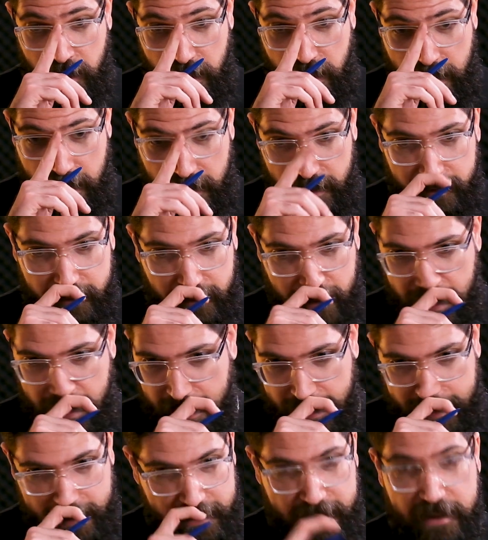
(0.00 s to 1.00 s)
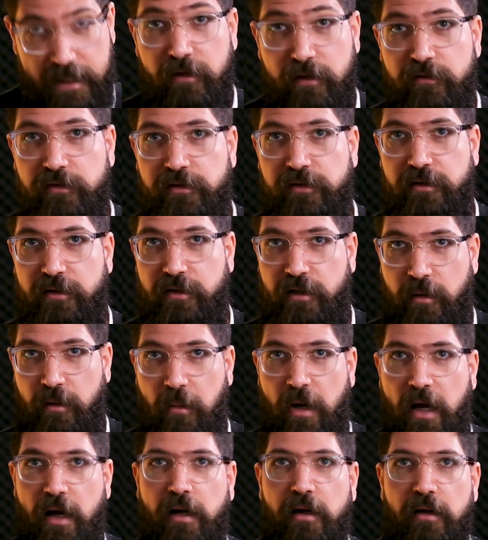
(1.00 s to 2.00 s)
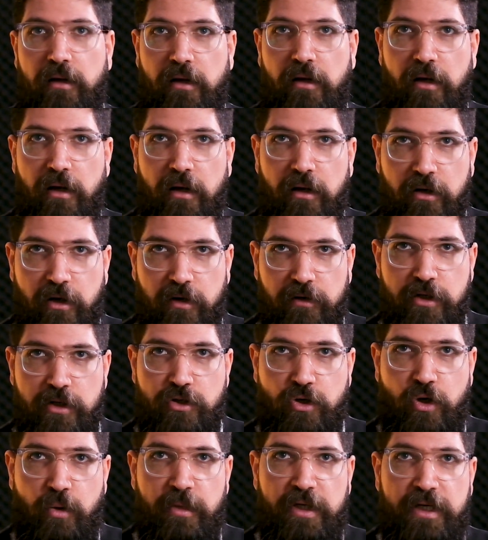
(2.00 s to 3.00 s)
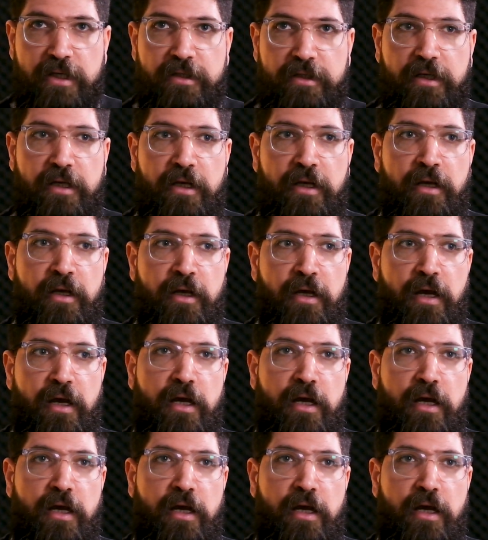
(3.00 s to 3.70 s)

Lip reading: and I lived among a Kurdish community.